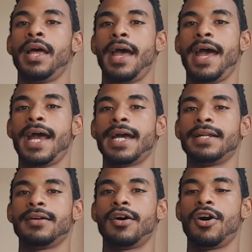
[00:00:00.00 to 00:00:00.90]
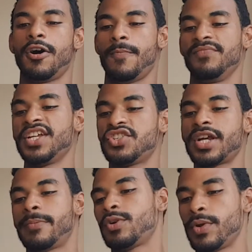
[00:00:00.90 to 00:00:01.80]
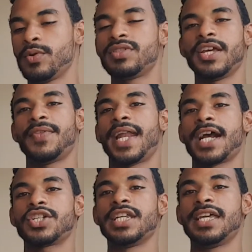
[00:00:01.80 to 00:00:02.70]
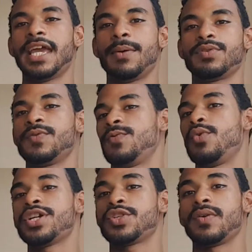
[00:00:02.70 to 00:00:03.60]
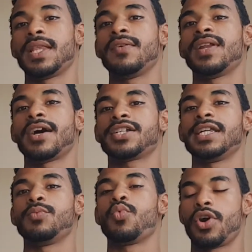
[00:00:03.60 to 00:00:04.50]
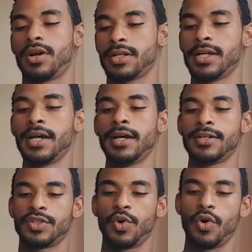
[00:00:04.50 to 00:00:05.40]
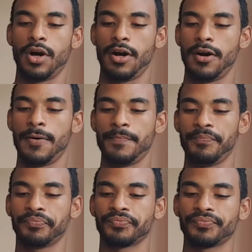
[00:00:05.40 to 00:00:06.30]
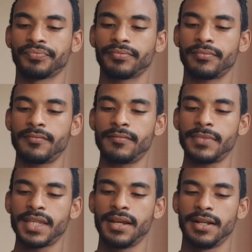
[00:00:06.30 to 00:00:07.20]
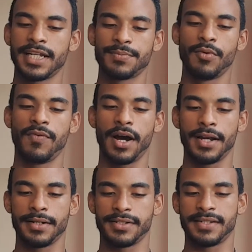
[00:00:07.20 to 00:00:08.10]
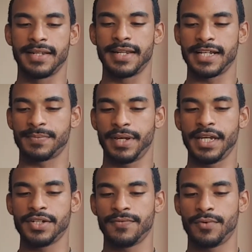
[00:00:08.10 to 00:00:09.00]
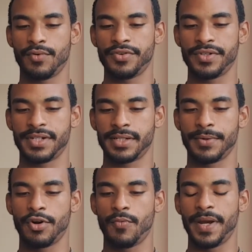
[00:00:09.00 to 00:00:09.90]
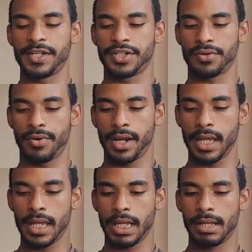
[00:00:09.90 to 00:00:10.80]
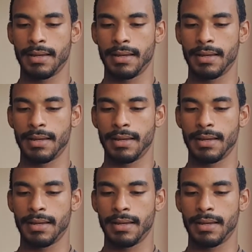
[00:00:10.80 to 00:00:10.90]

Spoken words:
And this chapter, we will see if that actually came to fruition or it didn't even actually work. So let's move on to the next page, of course. Here we go, page 3.